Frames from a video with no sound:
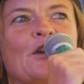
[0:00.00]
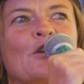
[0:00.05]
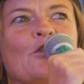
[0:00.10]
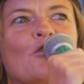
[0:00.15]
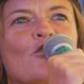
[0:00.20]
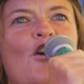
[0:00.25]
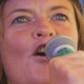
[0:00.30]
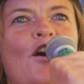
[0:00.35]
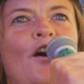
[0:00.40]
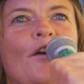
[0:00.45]

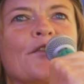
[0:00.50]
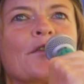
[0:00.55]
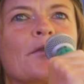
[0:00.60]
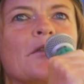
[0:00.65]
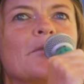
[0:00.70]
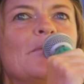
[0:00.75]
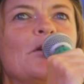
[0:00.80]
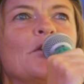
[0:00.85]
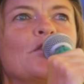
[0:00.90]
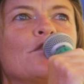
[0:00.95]
Grasp
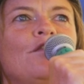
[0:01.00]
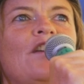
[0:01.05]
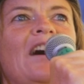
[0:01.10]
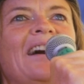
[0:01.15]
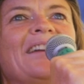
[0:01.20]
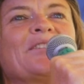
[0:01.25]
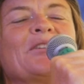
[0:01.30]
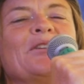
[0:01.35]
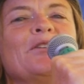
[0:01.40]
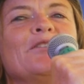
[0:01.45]
the most
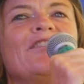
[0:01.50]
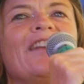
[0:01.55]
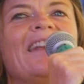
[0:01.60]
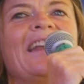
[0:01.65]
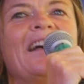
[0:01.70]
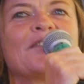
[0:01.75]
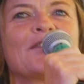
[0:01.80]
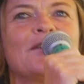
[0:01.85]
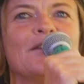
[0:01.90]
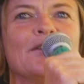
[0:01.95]
vital of
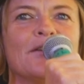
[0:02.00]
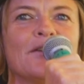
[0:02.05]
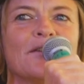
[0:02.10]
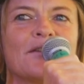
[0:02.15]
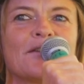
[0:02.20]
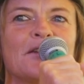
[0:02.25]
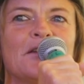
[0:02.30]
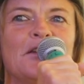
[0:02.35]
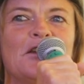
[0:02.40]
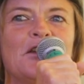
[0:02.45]

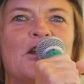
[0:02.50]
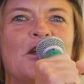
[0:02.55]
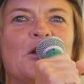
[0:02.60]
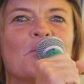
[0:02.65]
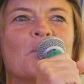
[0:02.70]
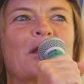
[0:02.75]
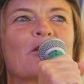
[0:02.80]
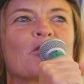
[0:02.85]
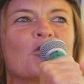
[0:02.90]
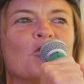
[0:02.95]
lessons.
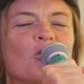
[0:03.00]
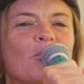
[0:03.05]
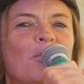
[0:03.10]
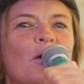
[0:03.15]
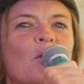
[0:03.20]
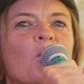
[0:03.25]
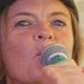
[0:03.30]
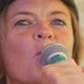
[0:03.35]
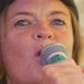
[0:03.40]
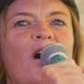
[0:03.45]
We're all
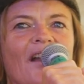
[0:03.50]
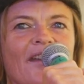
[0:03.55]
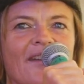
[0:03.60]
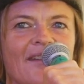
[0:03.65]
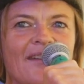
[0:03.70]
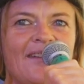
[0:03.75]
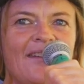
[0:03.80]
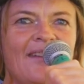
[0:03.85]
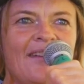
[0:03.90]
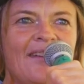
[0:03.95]
but
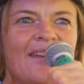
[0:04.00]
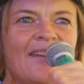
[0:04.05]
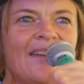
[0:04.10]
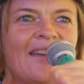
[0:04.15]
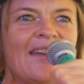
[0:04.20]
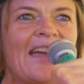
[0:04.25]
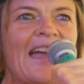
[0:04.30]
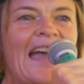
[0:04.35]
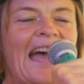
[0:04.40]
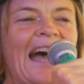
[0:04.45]
one,
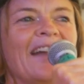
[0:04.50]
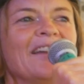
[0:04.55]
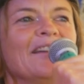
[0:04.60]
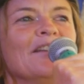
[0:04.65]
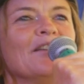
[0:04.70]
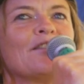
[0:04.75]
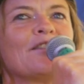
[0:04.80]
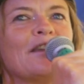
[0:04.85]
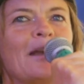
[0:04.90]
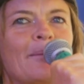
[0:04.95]
and
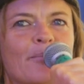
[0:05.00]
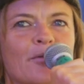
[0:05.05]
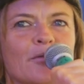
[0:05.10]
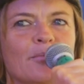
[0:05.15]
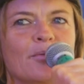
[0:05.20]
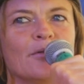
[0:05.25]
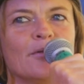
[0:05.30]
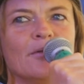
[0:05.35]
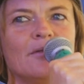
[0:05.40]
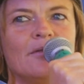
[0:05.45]

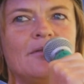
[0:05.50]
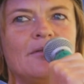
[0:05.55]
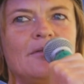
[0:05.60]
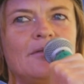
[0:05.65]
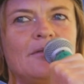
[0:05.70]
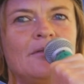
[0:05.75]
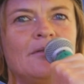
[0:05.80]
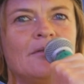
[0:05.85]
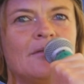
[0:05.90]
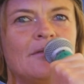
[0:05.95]
inseparable.
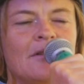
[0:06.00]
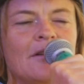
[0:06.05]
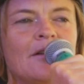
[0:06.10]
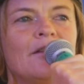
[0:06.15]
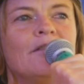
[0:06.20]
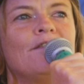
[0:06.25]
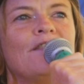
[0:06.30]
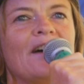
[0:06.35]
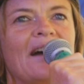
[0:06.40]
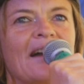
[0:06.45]

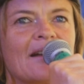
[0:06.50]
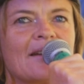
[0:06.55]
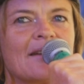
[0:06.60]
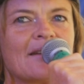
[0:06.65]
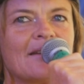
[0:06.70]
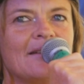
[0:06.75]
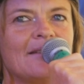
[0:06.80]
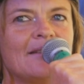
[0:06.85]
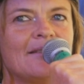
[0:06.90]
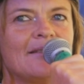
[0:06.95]
Fact.
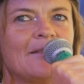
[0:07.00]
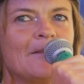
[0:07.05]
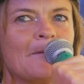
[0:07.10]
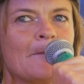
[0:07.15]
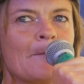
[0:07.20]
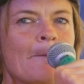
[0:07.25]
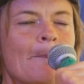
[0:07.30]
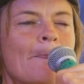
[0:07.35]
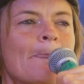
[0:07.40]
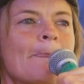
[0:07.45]

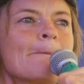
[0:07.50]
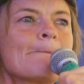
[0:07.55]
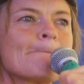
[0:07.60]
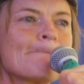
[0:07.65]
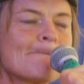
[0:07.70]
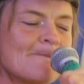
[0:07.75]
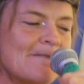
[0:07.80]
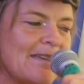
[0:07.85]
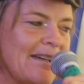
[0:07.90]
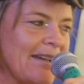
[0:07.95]

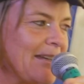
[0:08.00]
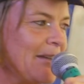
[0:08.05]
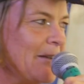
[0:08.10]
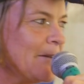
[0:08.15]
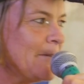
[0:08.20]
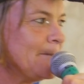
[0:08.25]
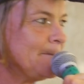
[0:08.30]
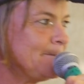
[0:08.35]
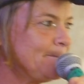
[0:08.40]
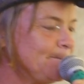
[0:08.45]
Thank
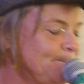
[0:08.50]
you.